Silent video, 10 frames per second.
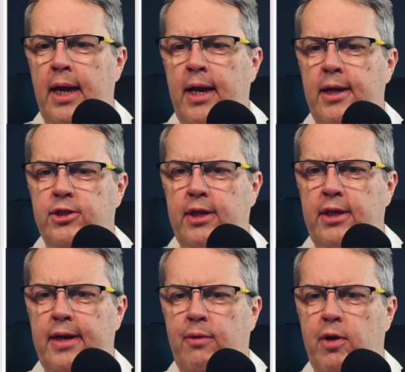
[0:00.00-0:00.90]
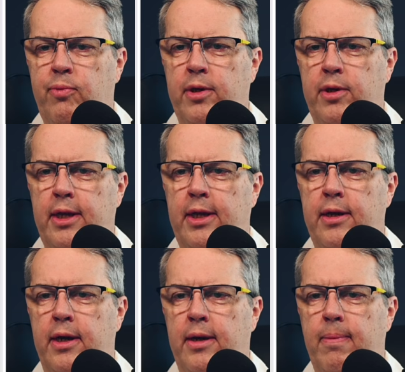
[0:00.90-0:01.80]
And let's say that I want to put in
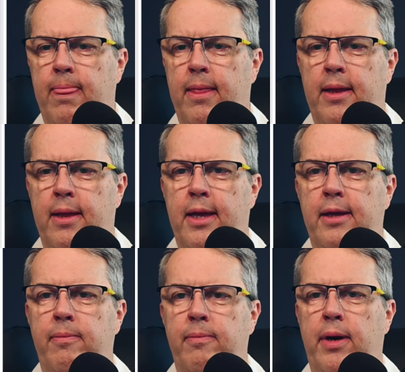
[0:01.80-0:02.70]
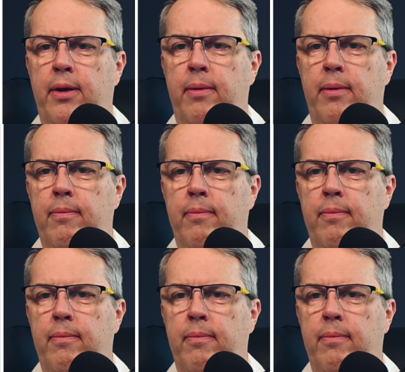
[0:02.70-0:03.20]
a button.